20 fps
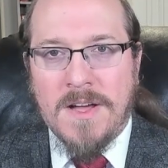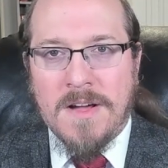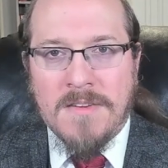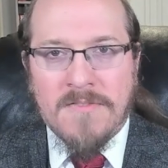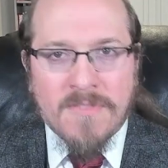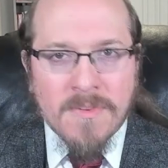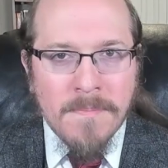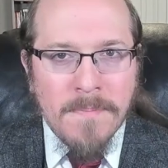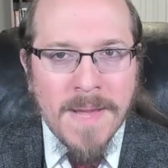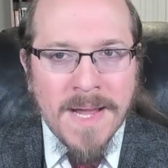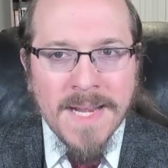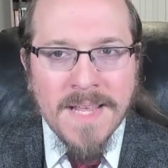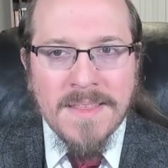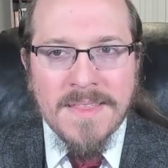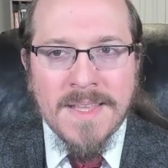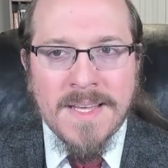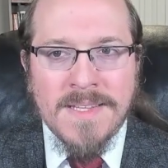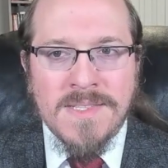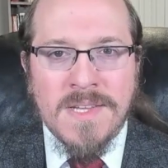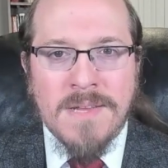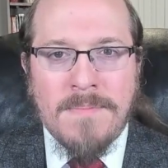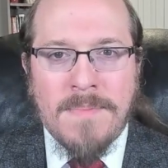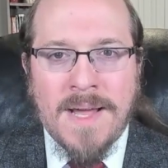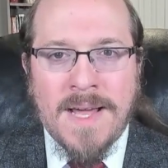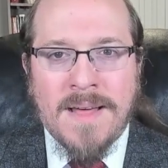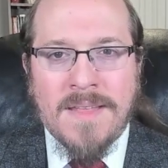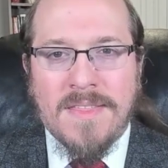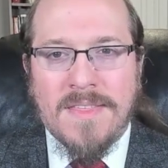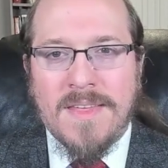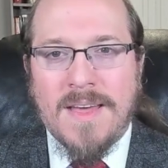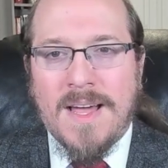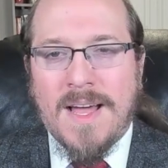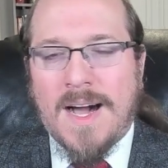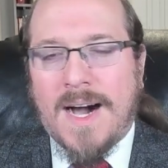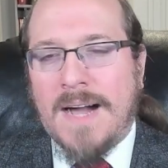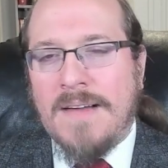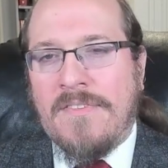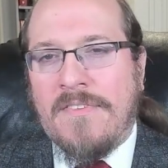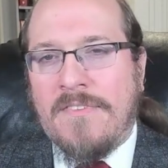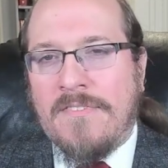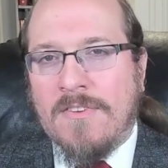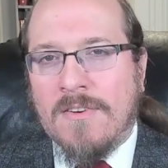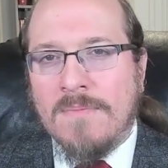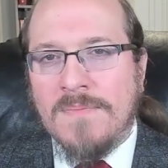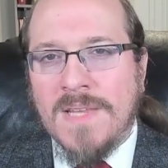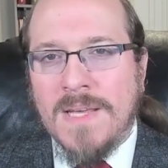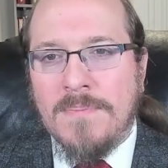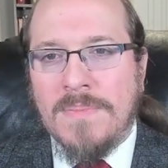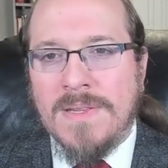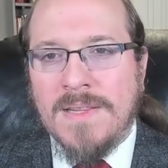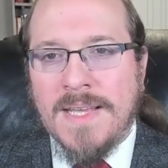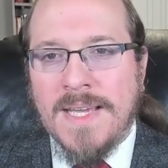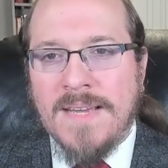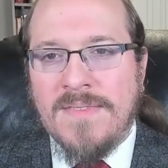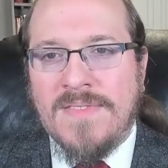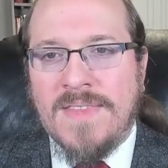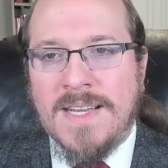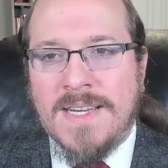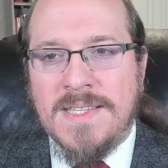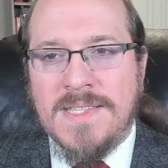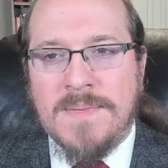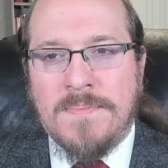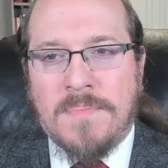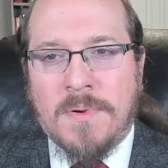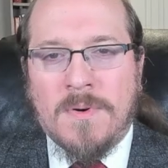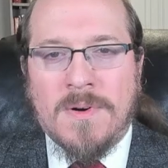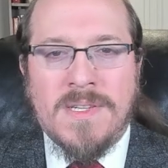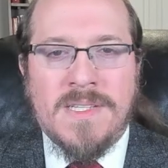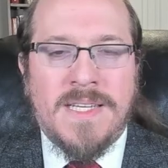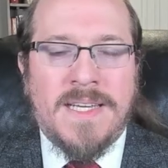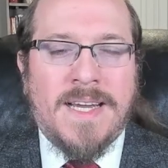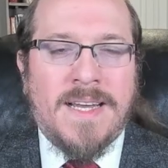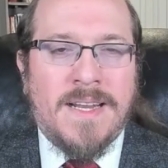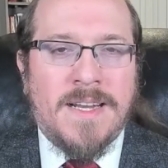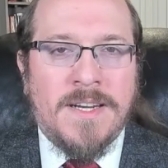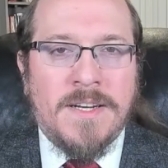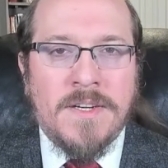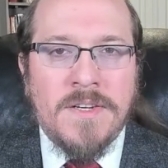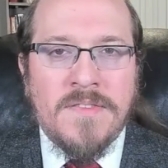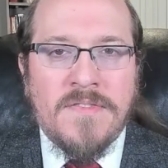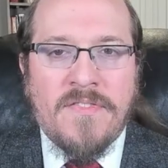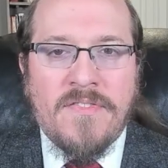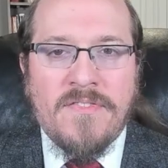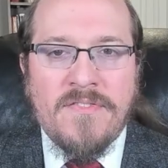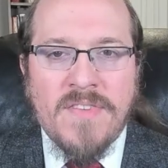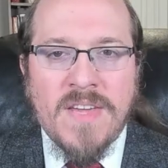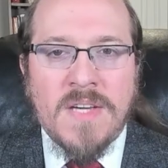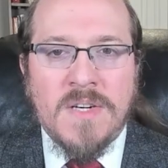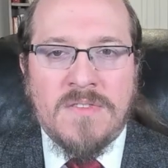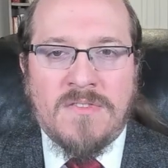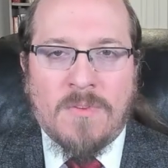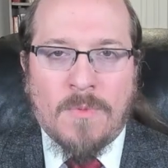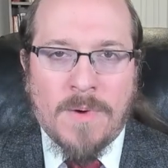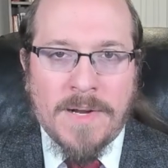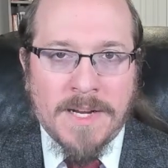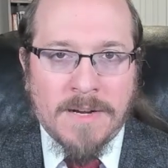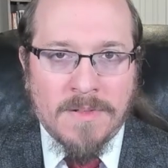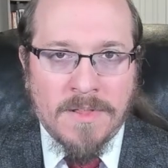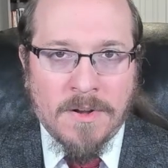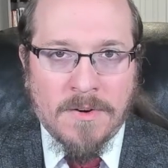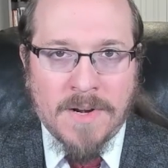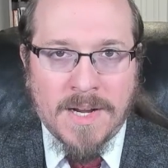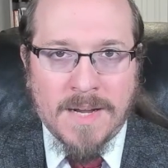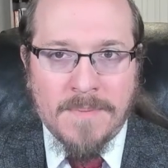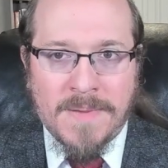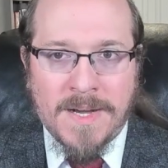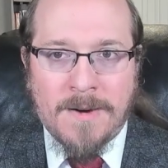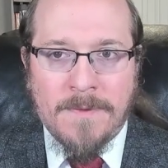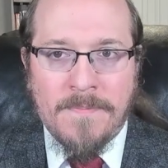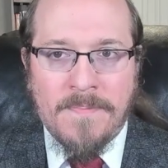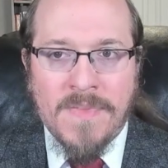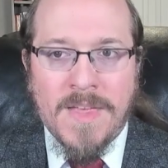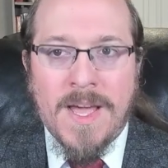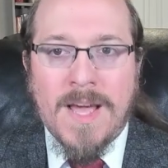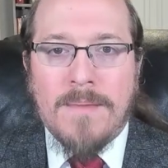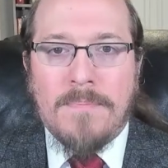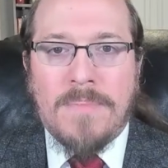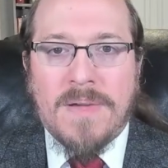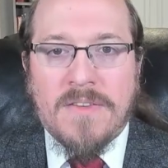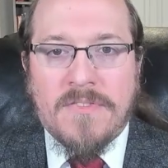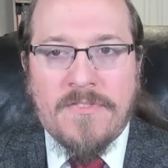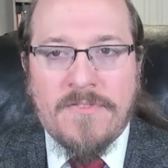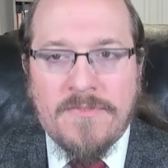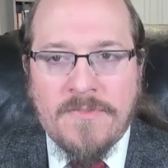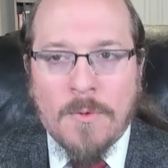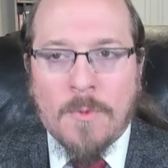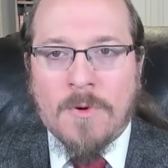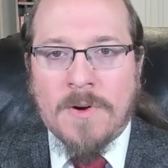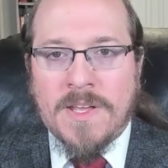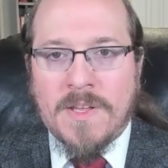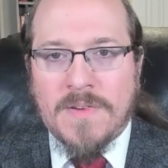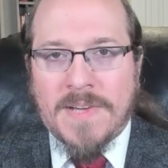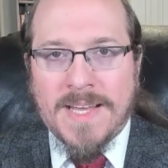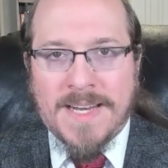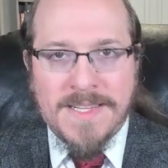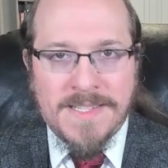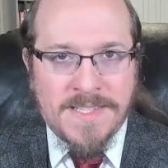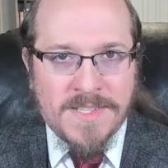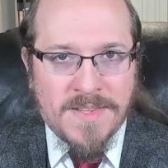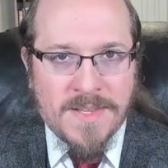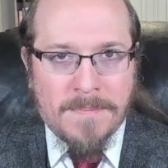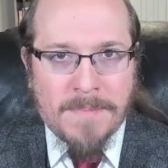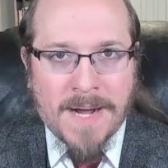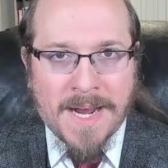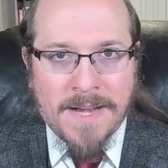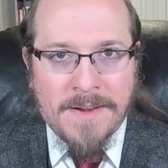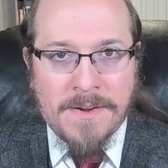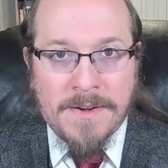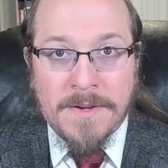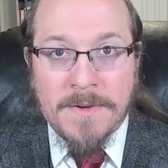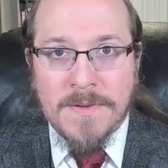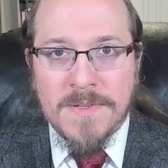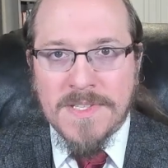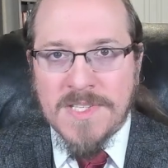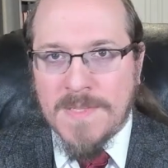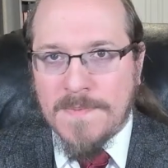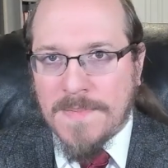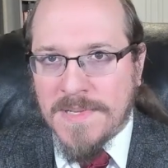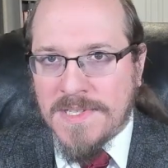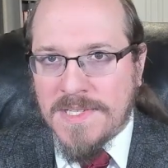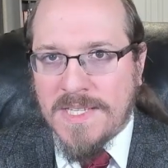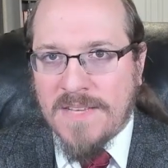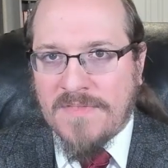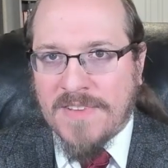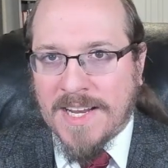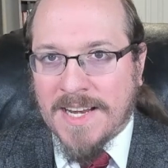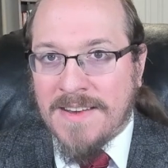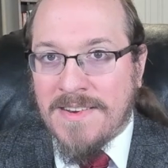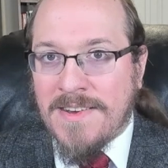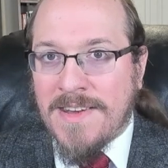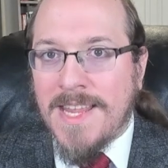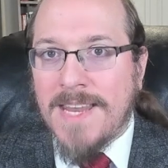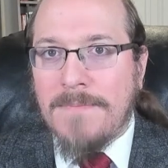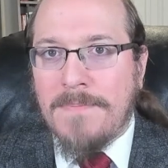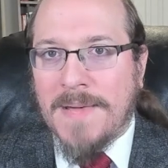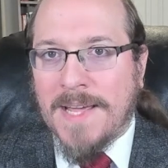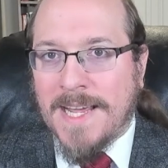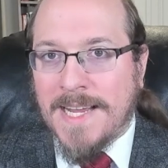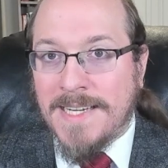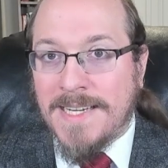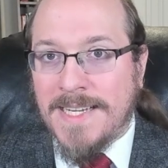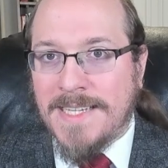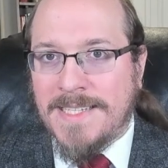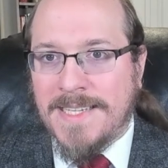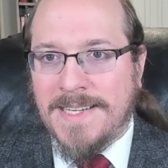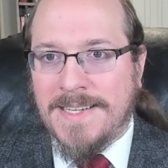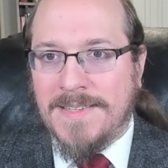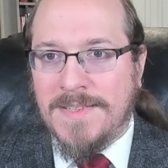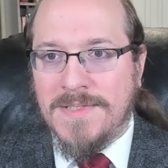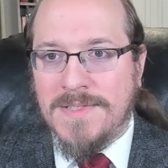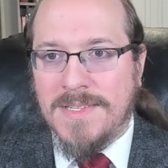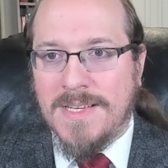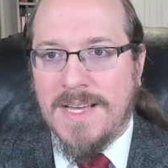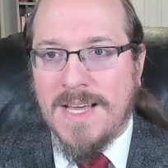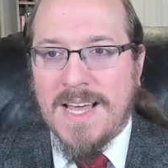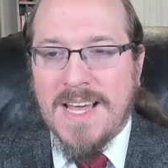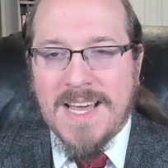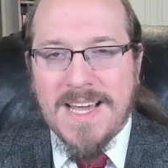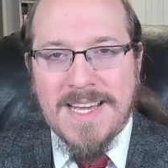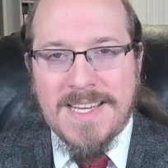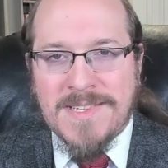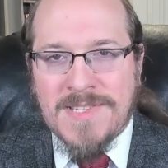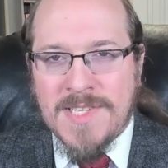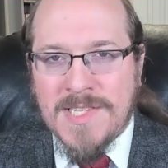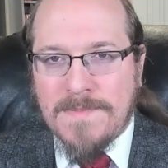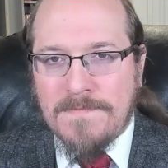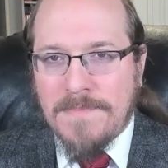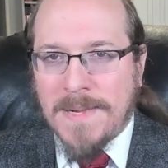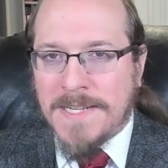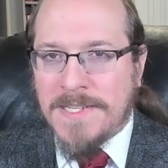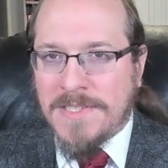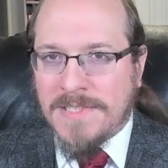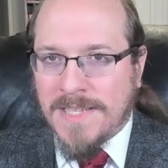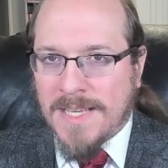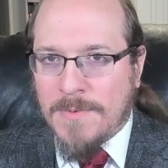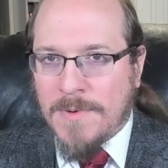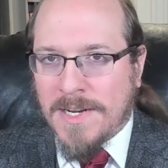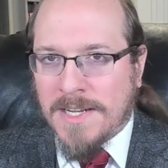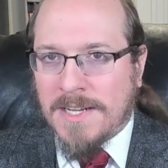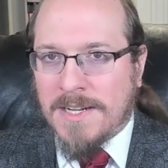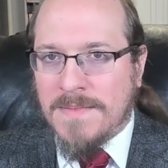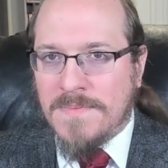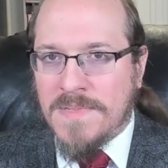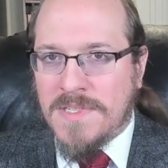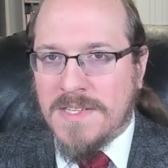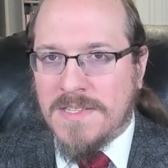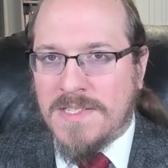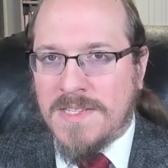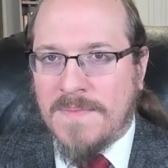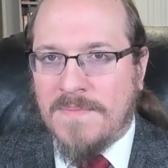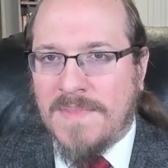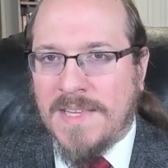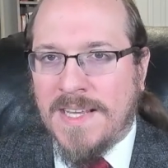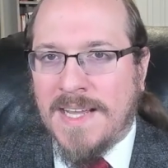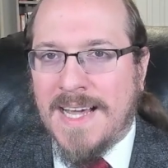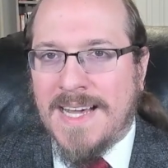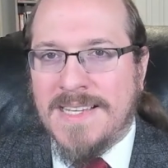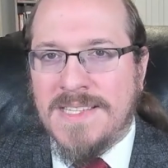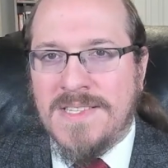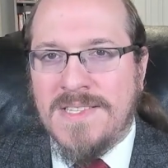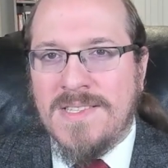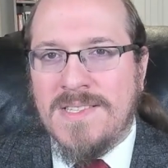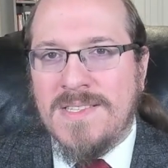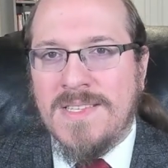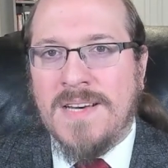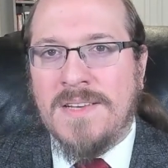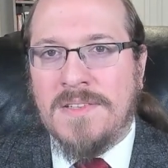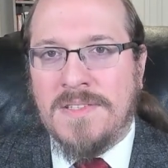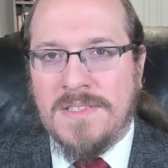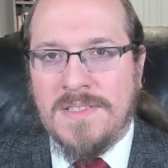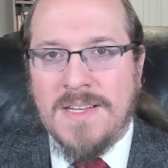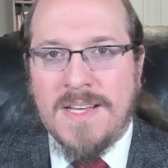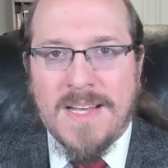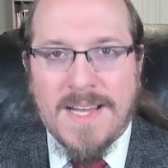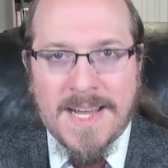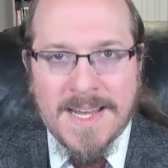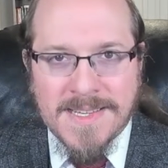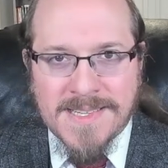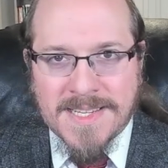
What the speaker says: For many things in math, I firmly believe that it's important to get a good feel for what you're learning about before you get into the minute, specific, nitpicky details, especially when it comes to something as subtle as